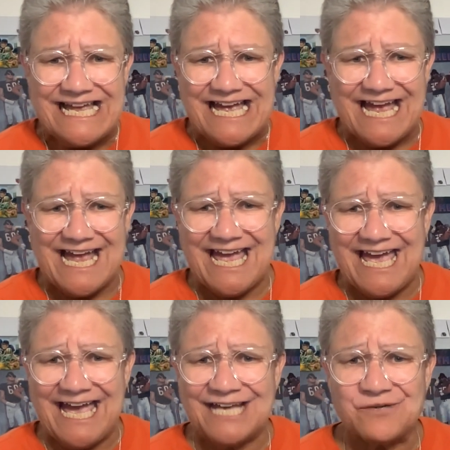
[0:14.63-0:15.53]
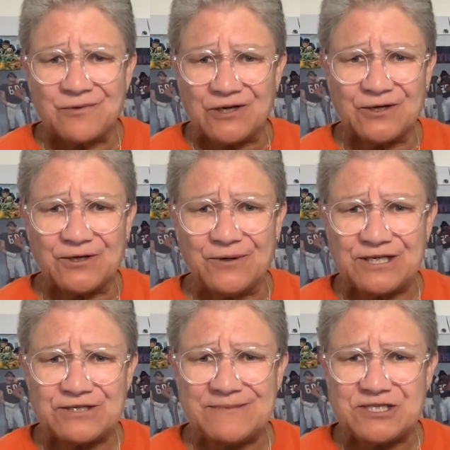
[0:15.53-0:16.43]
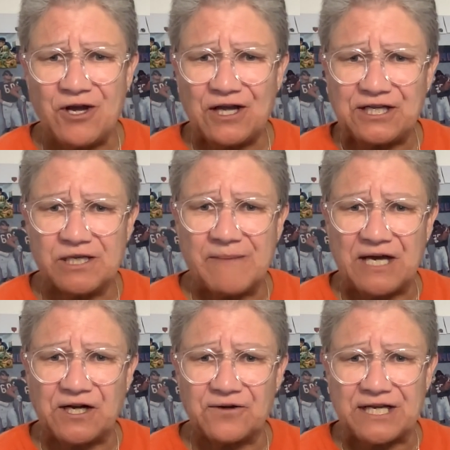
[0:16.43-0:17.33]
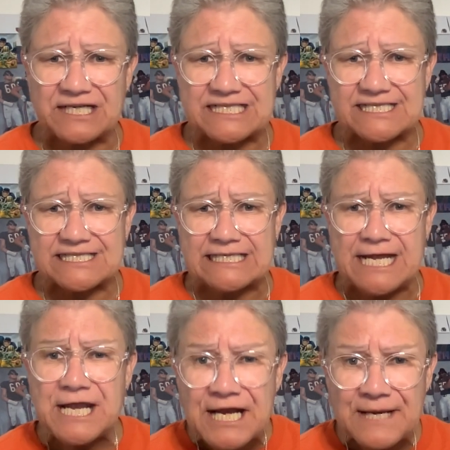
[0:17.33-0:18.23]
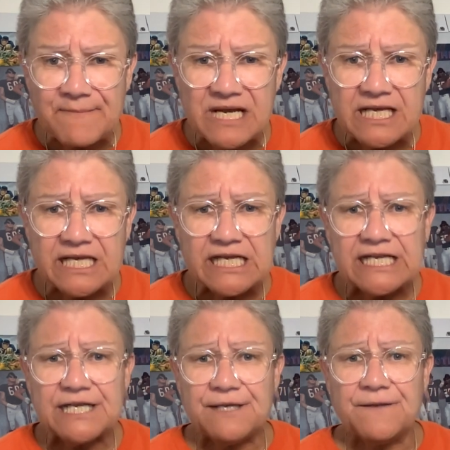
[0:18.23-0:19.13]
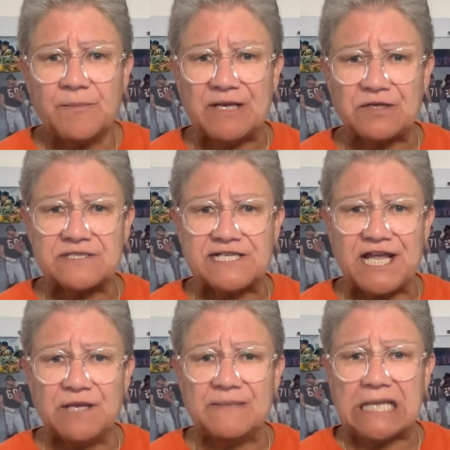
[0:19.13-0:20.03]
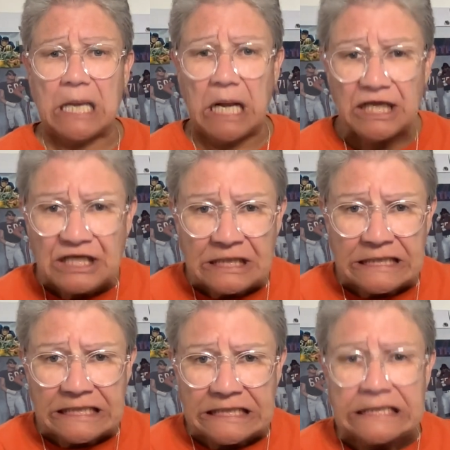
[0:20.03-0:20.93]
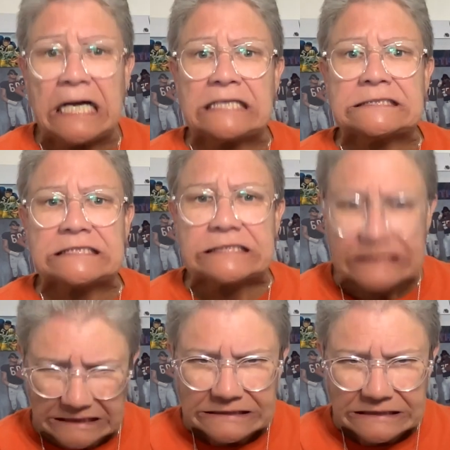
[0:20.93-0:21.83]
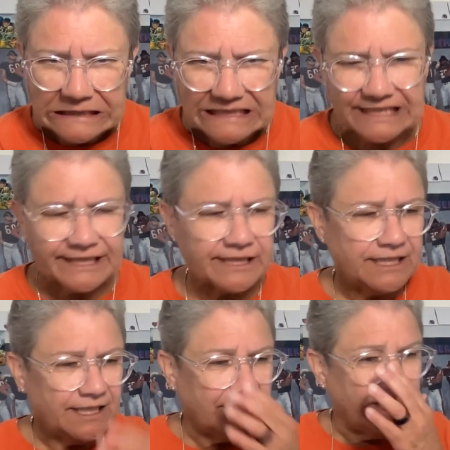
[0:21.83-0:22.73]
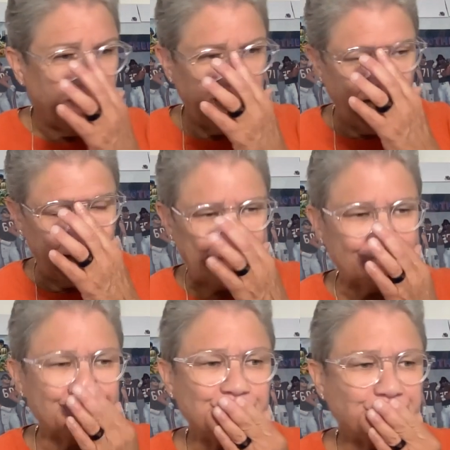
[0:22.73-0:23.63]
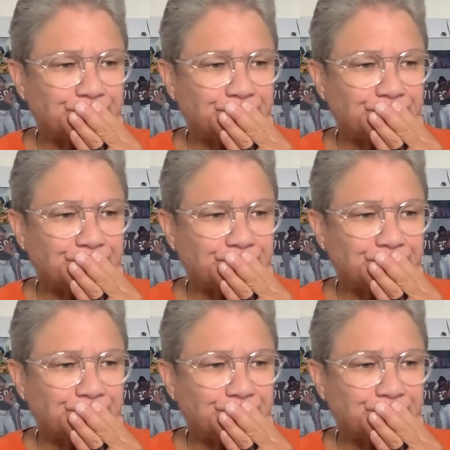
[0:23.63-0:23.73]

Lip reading: And we're going to be talking about our next game, the Bears game in London on Sunday. Um,